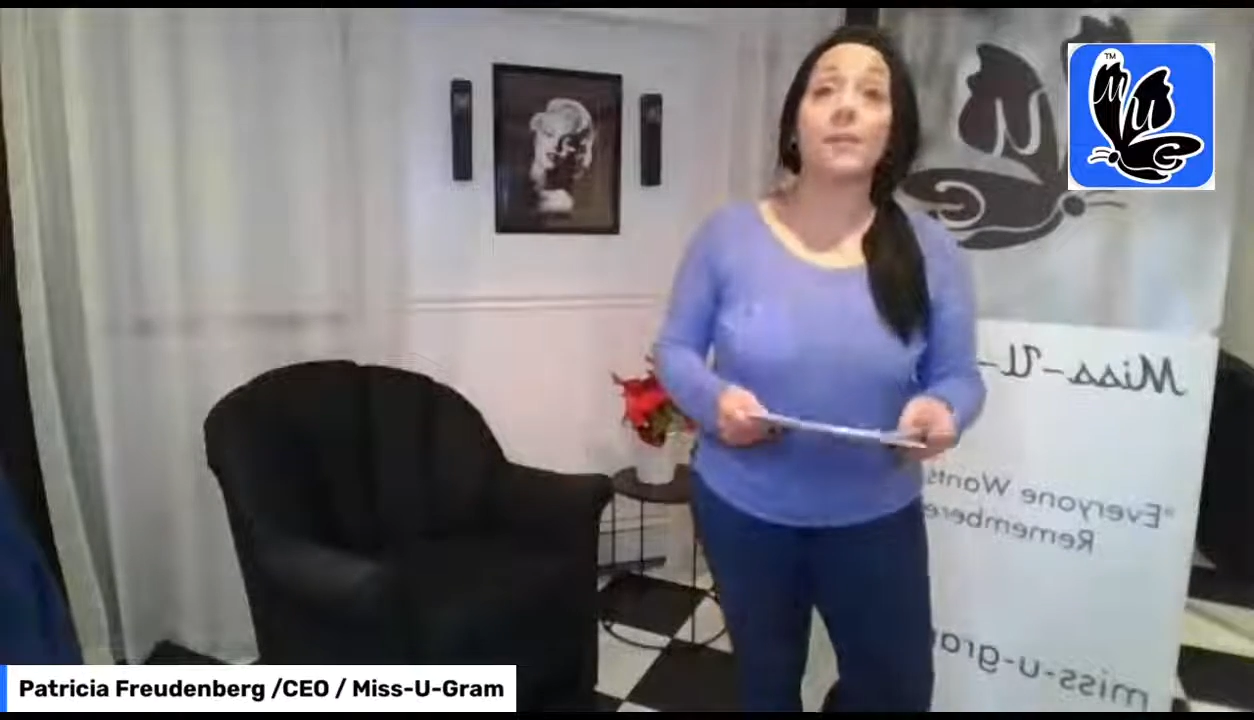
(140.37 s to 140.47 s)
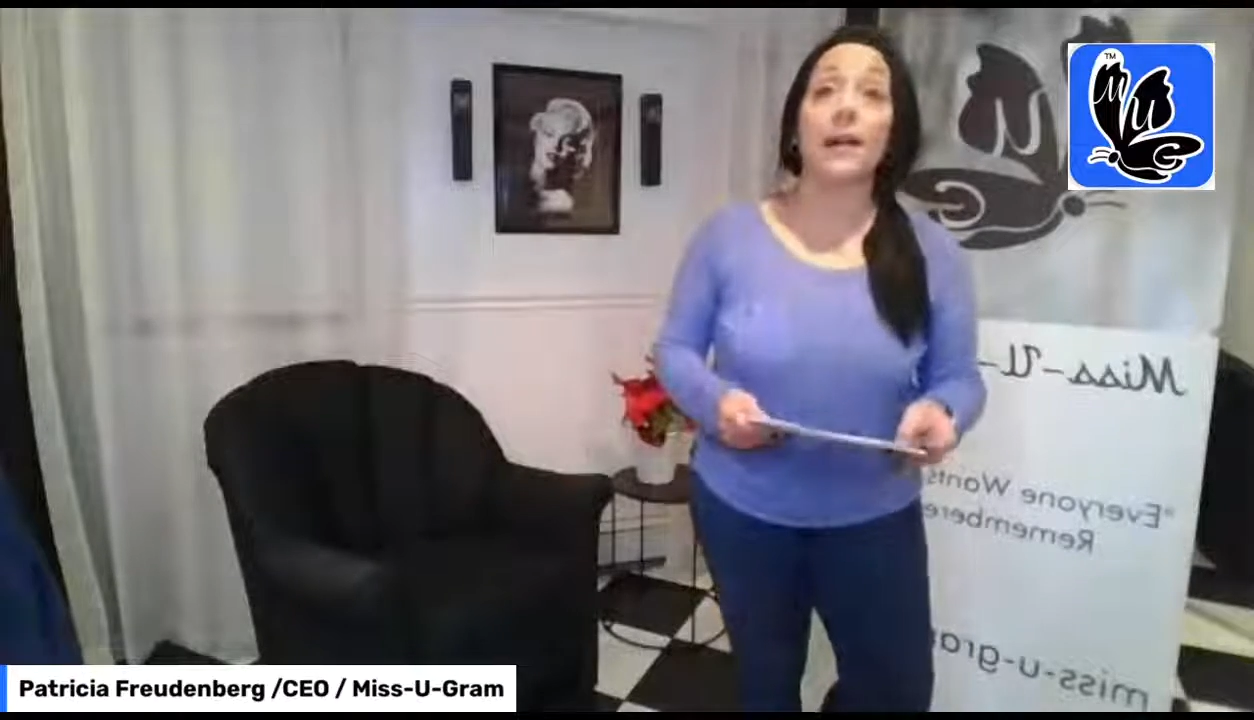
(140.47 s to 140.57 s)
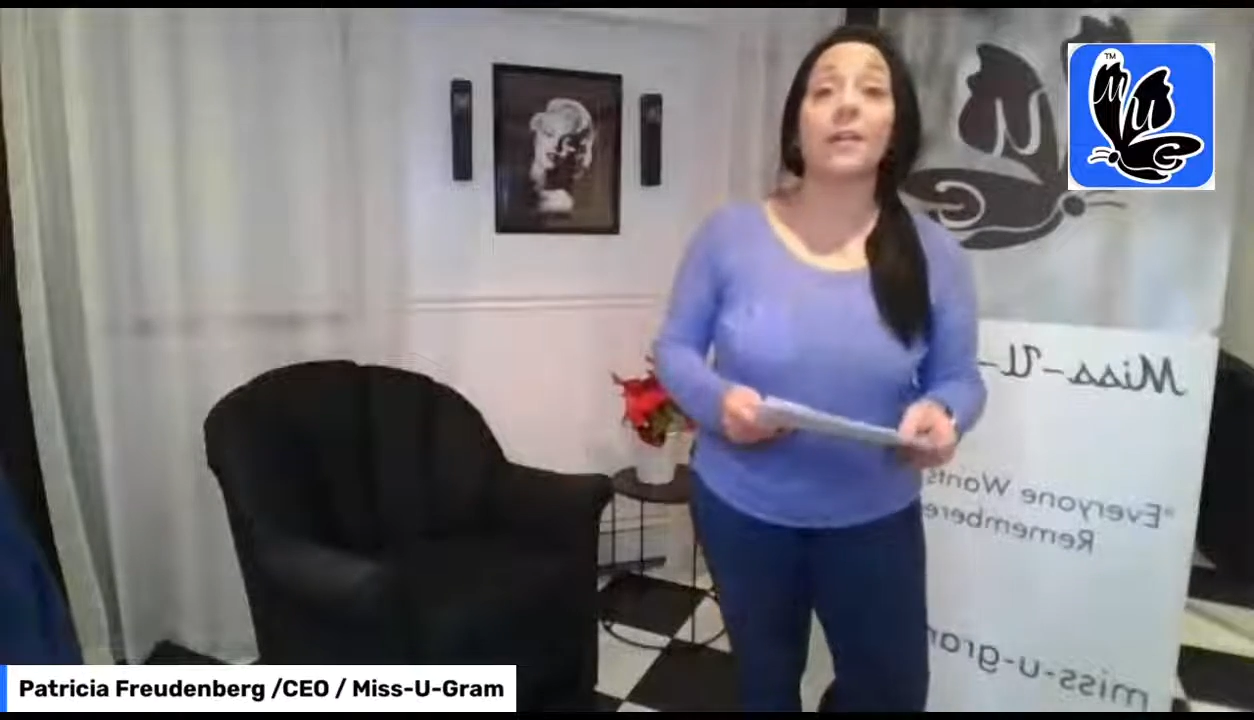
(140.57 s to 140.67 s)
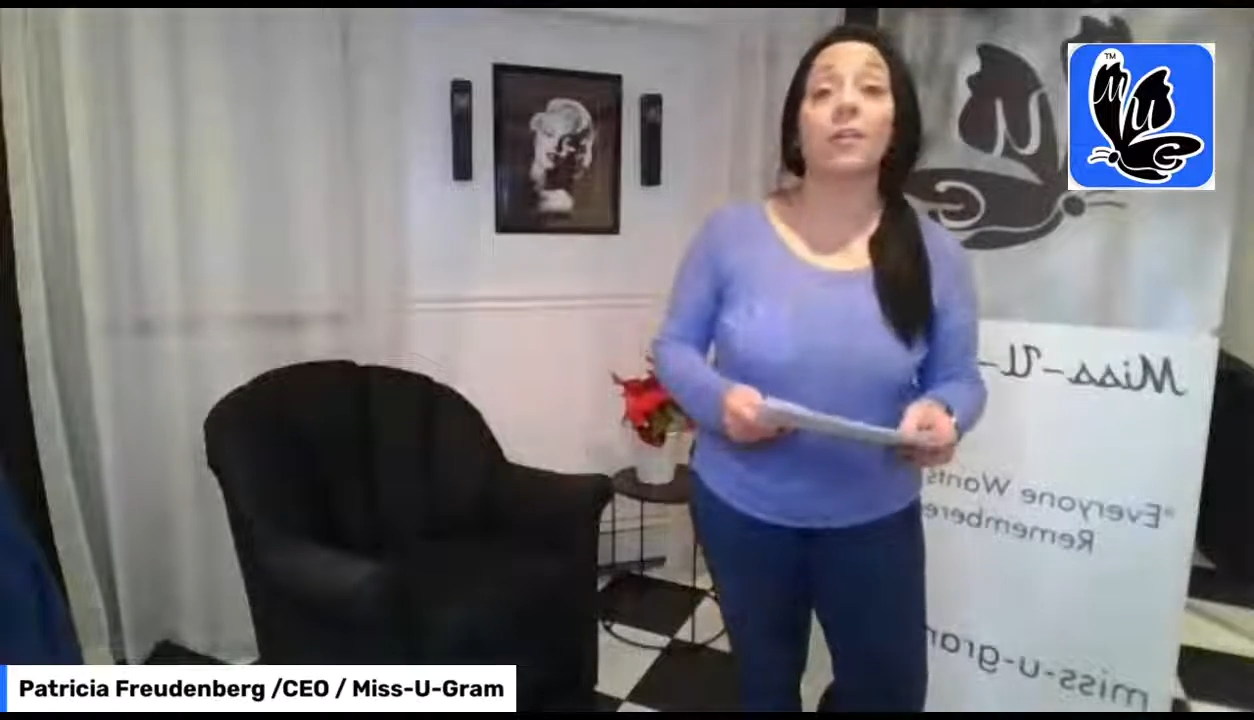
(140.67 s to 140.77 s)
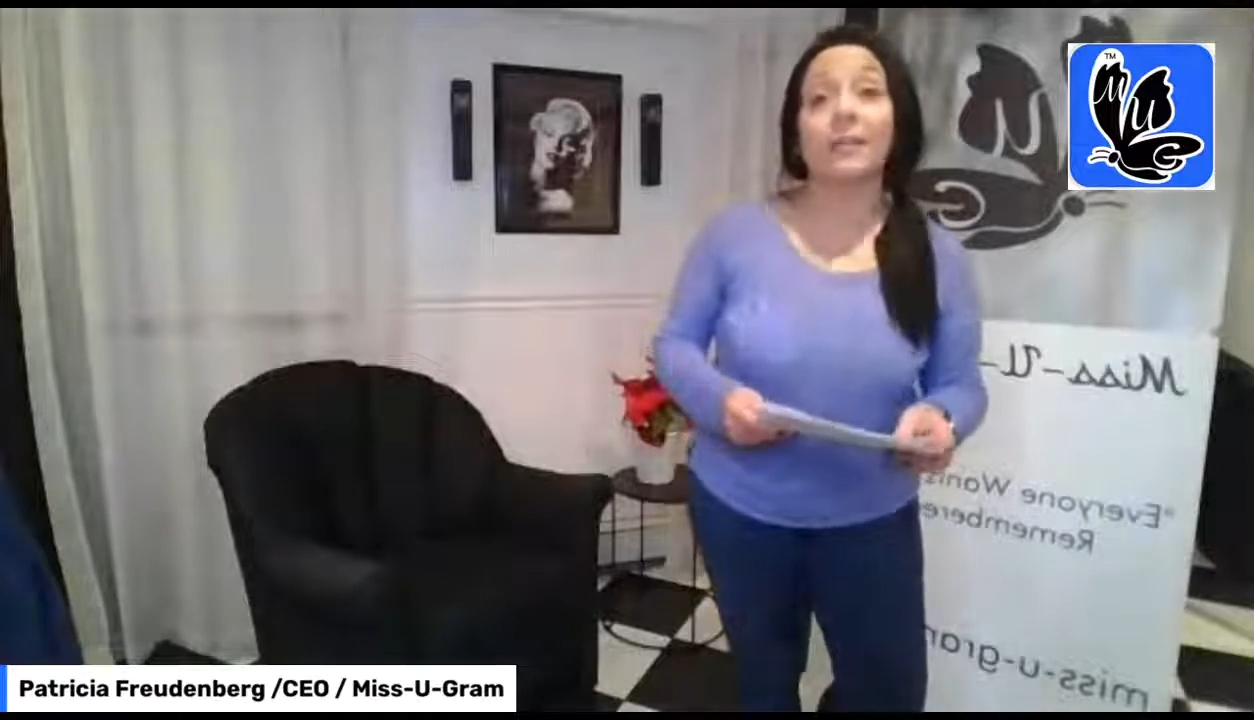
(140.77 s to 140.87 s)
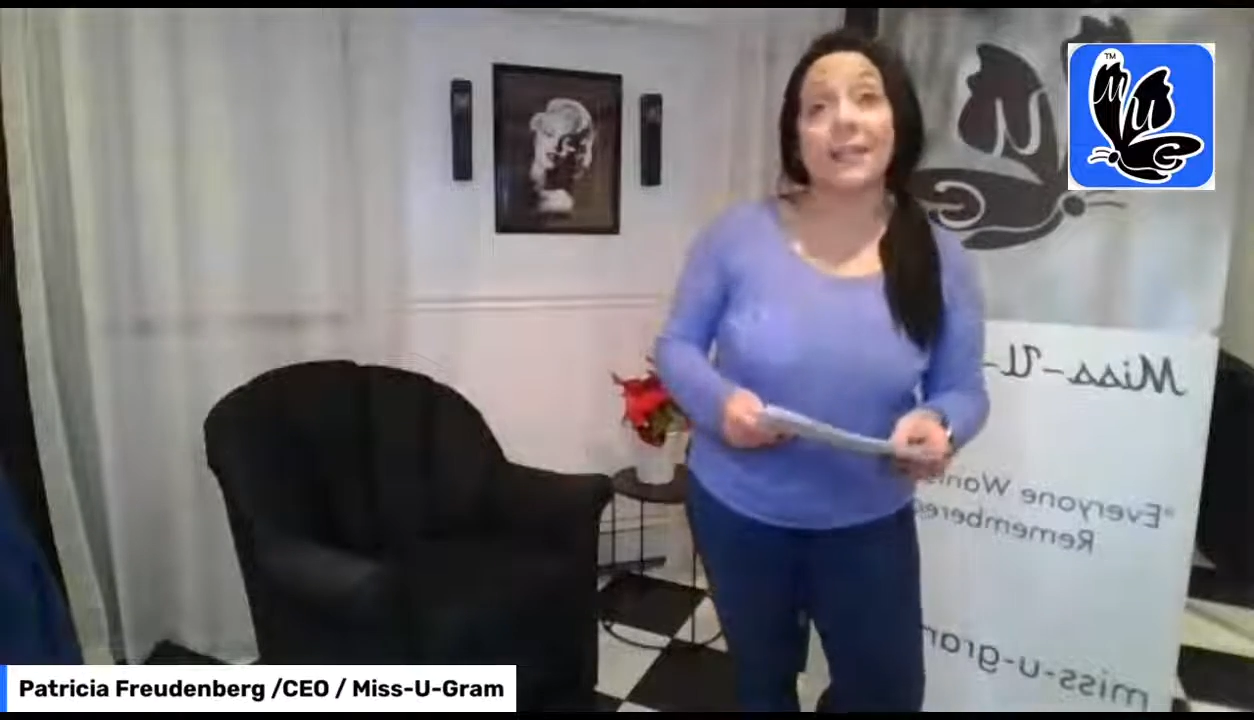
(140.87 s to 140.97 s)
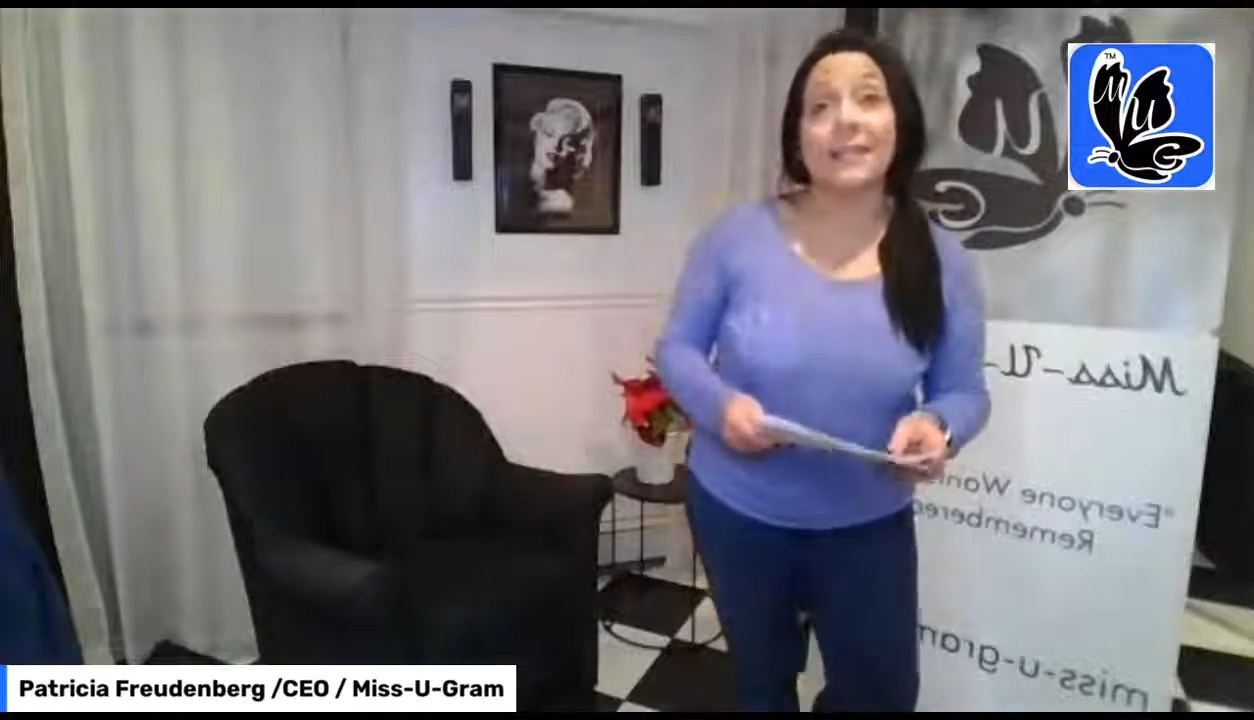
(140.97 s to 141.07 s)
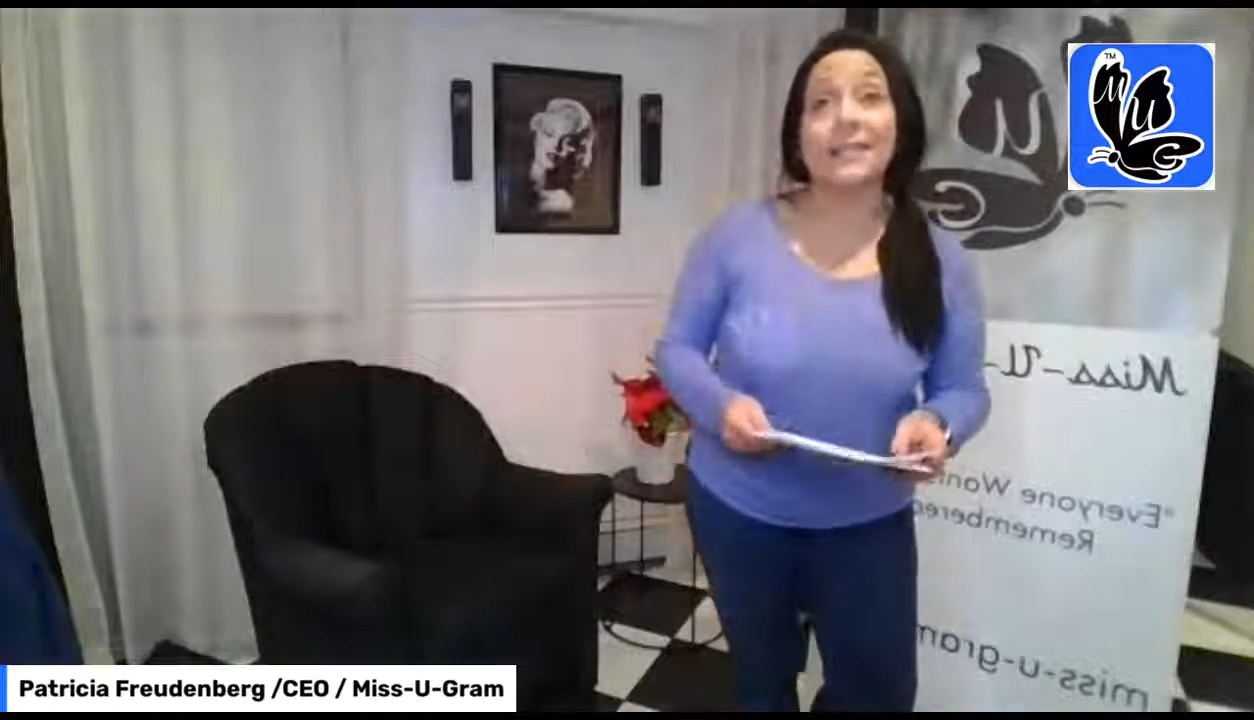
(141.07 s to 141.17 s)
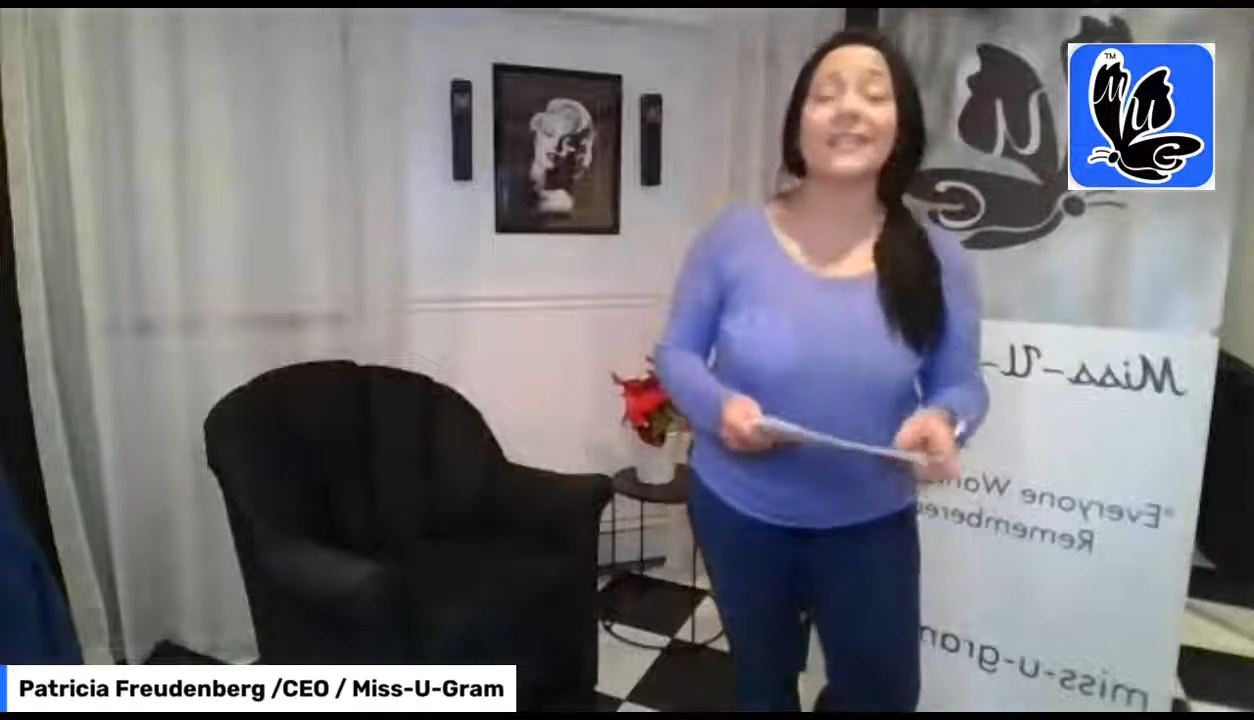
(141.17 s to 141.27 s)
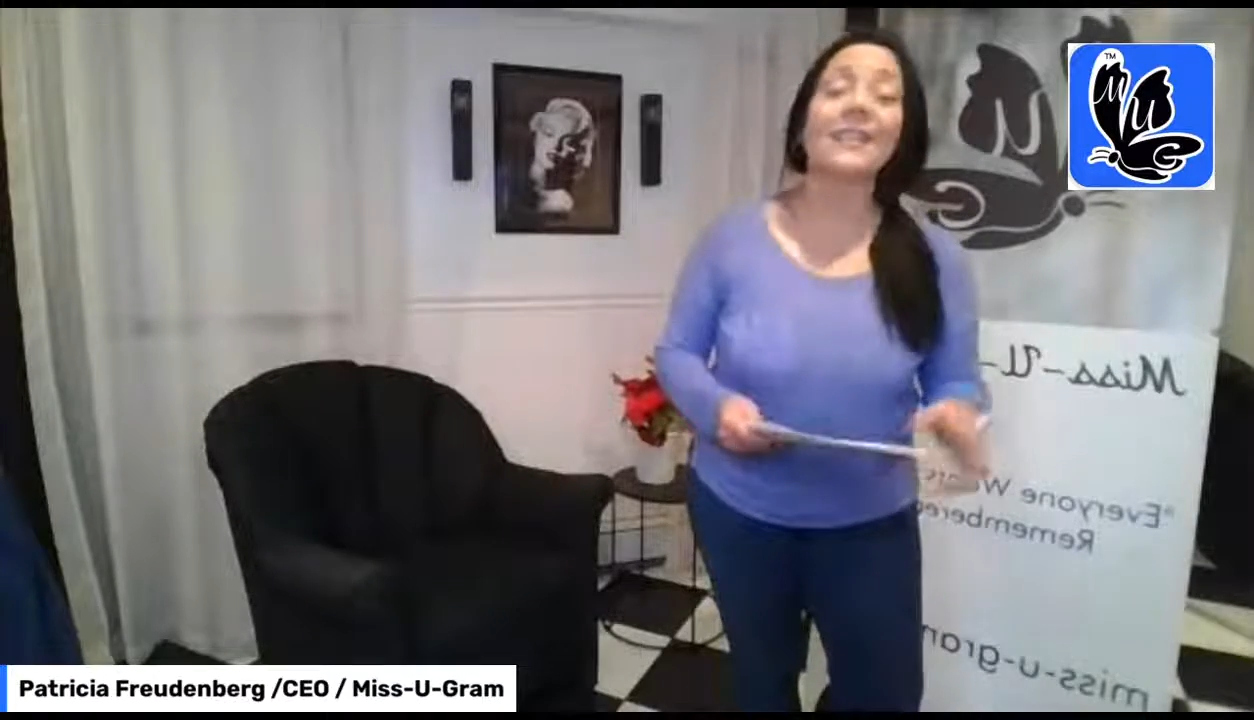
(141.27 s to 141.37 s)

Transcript: web on LinkedIn.